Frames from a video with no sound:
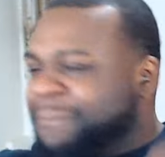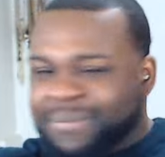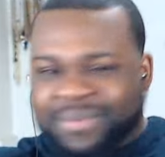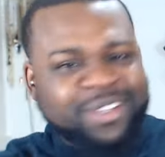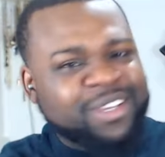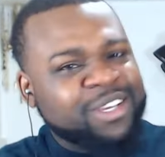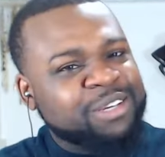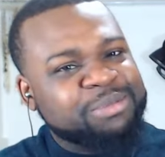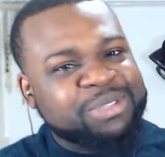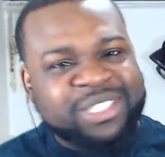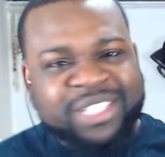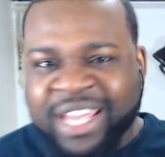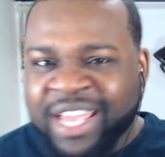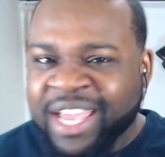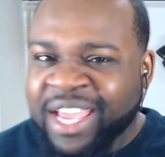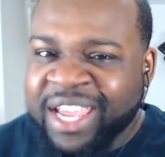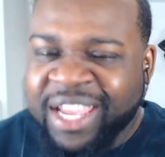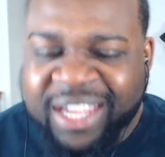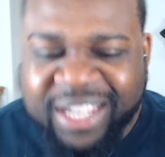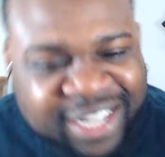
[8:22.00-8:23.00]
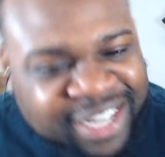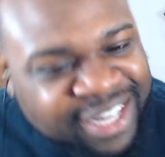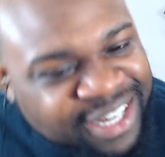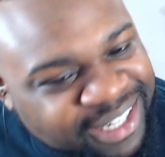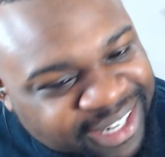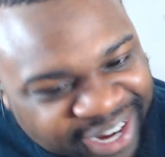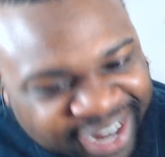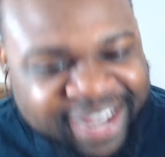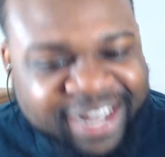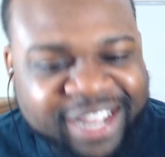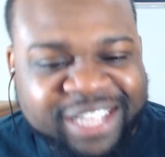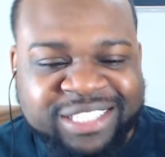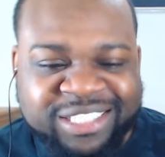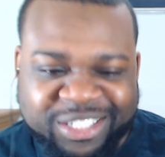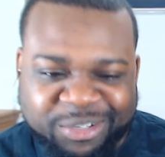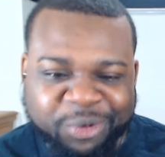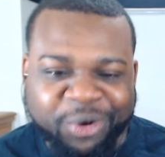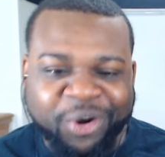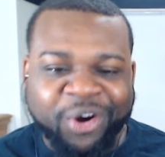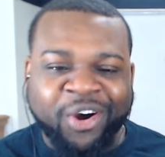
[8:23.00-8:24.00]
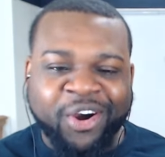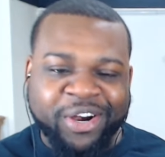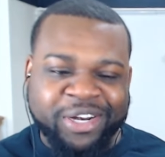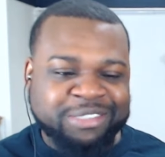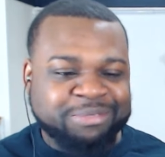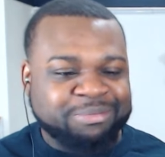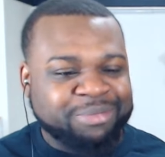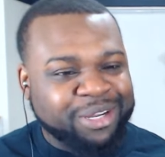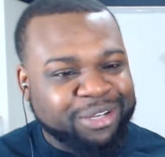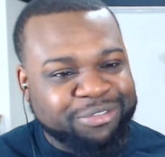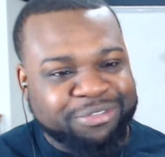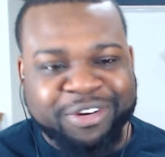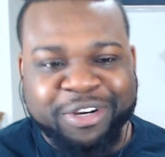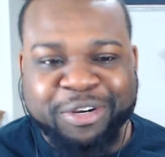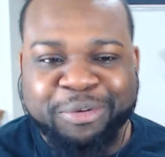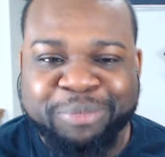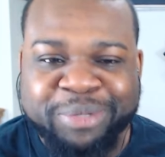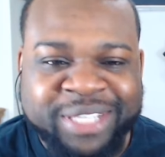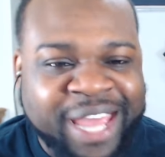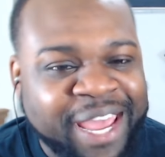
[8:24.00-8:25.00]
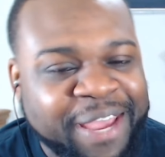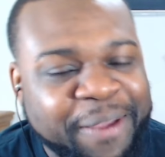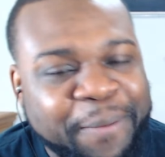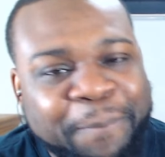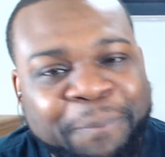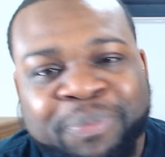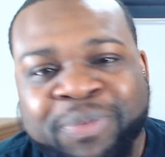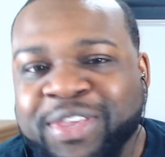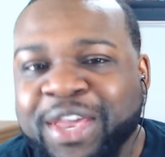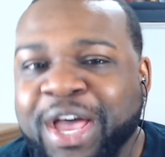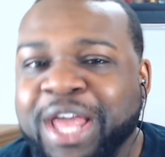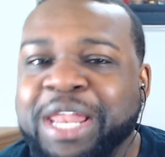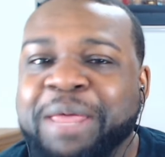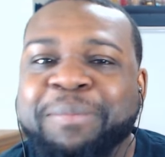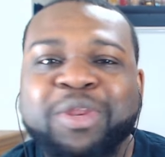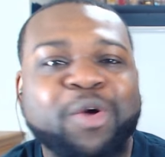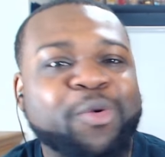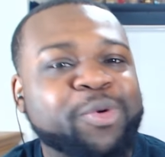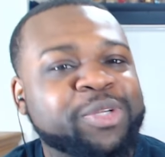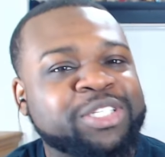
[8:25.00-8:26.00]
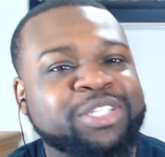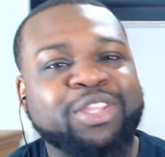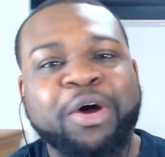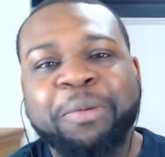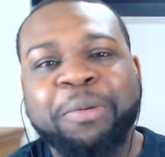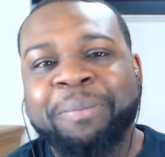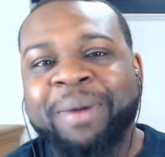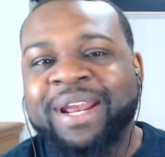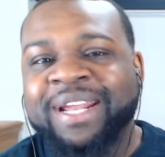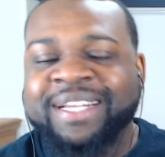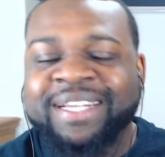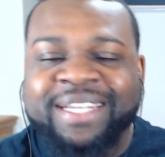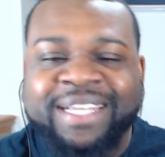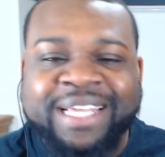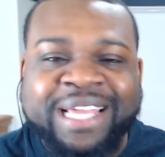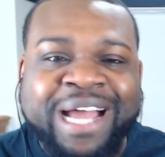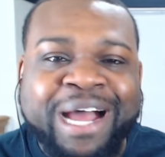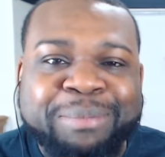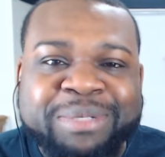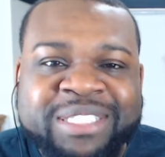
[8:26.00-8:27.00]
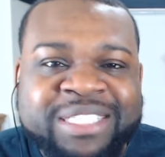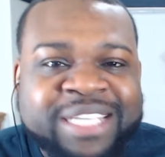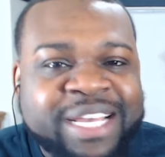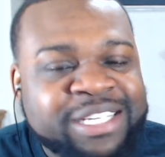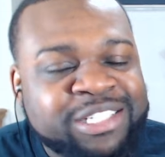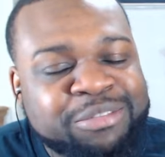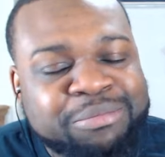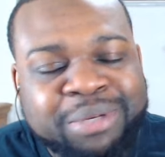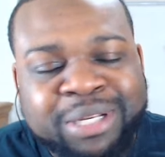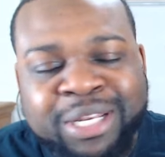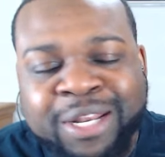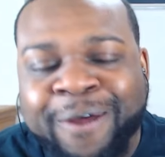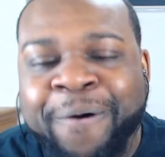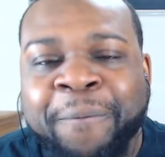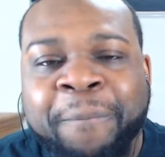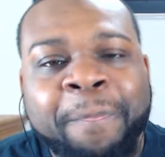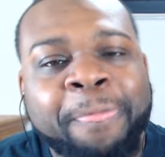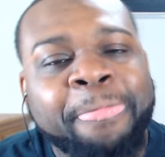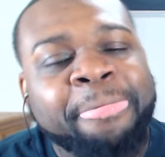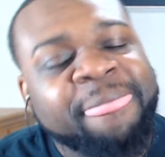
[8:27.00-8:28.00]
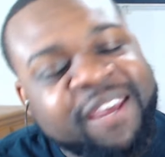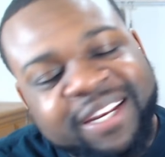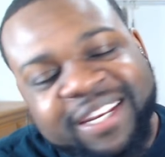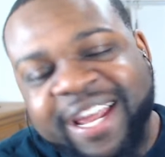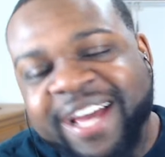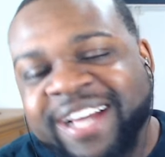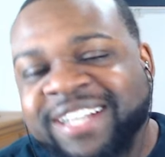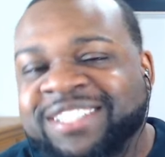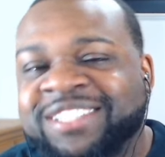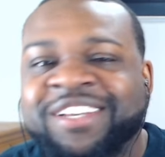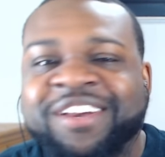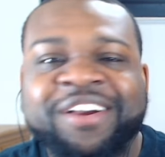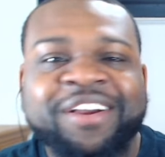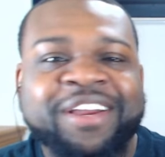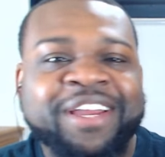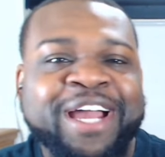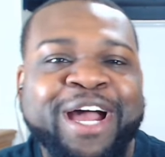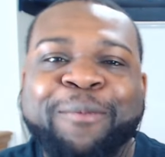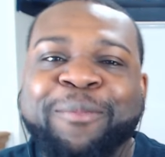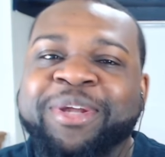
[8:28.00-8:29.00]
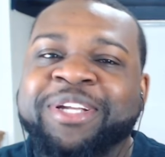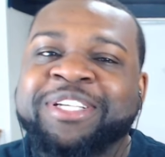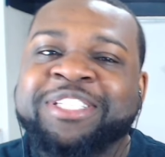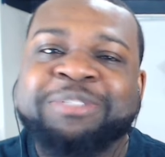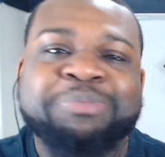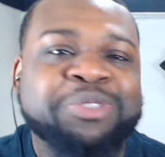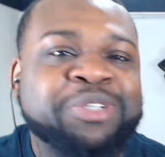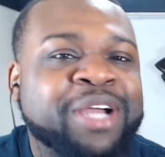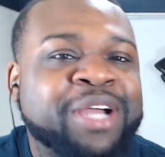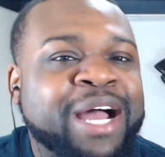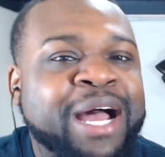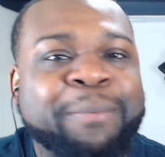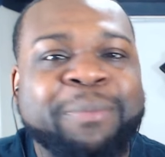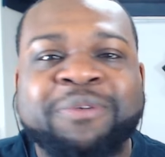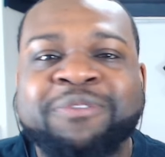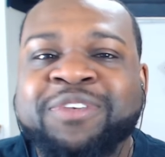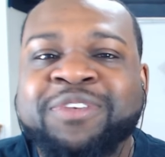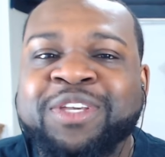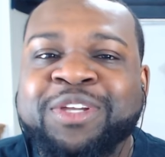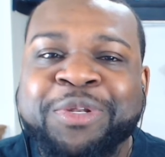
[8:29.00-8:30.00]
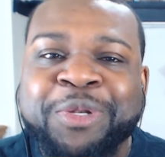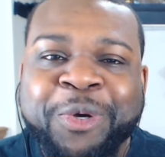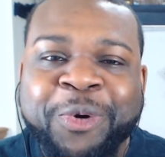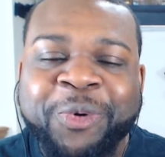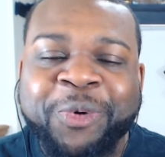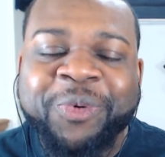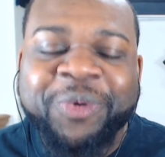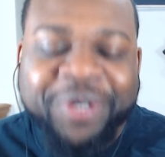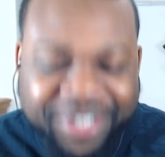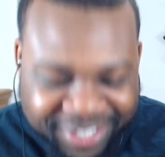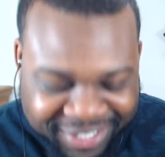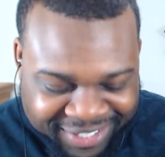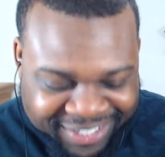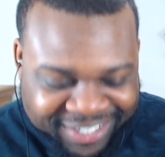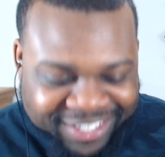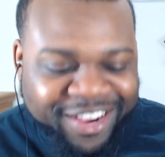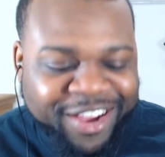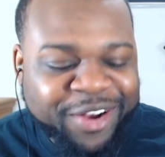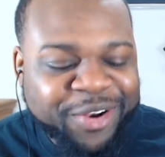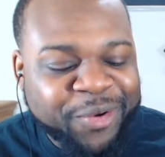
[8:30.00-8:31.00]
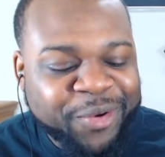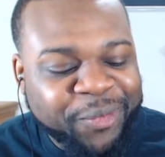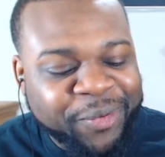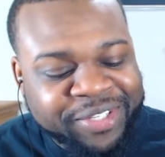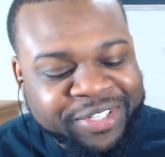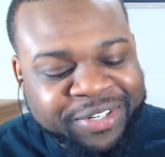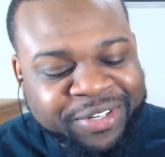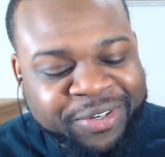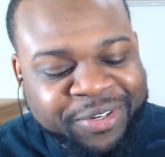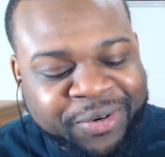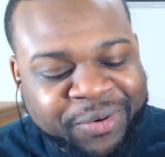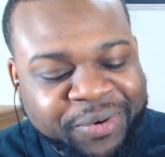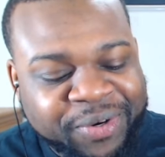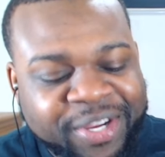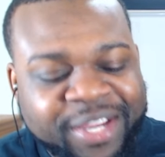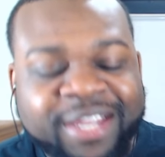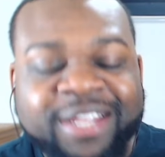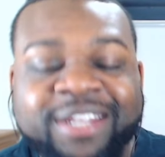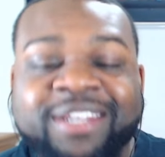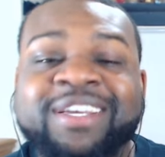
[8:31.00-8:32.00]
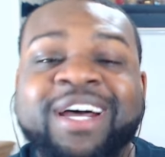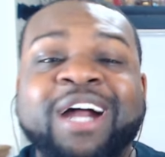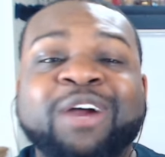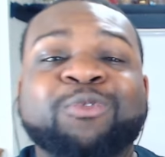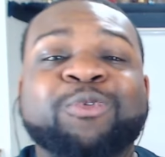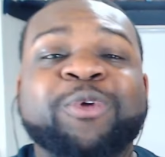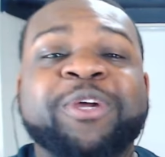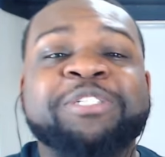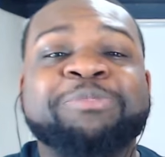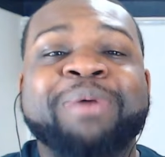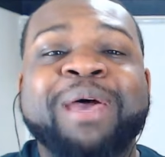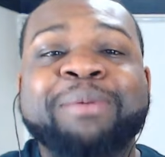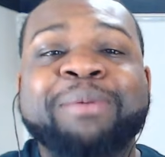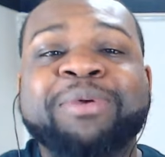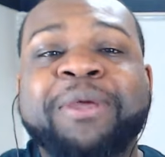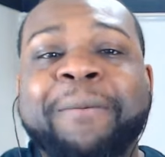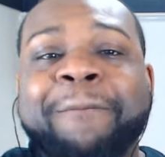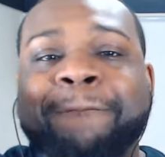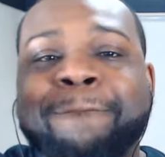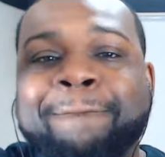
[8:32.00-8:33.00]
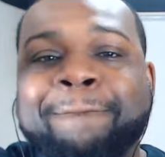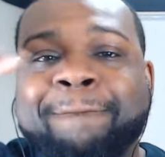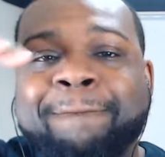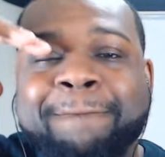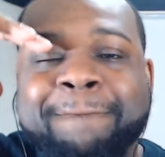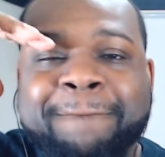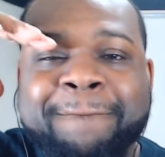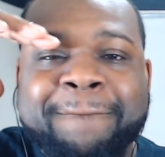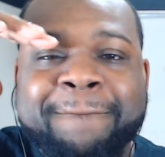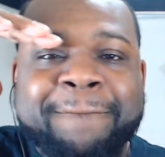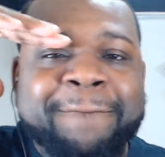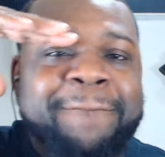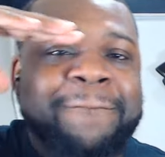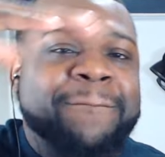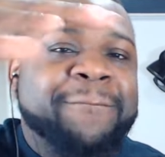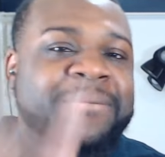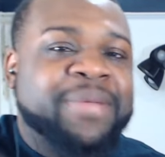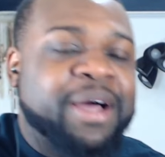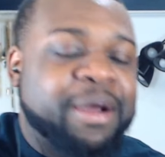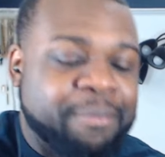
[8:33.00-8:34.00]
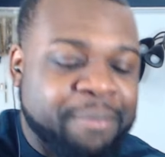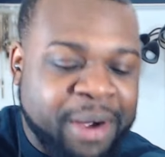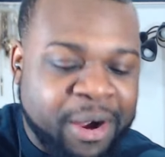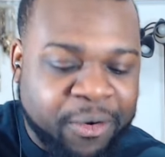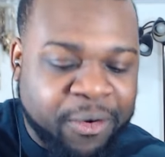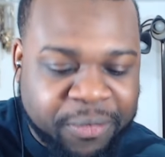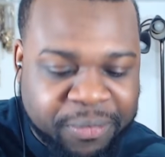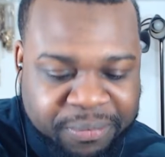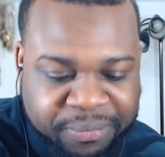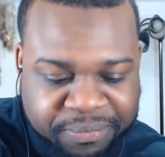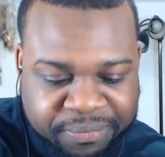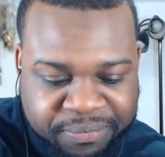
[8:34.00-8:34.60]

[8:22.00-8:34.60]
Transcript: You know what I'm saying? Hey, that shit went hard as a motherfucker. But hey, y'all let me know what you thought about it in the comment section below. Like, share, comment, and subscribe if you're new. Y'all know what to do. Doc Rich, baby. I'm out.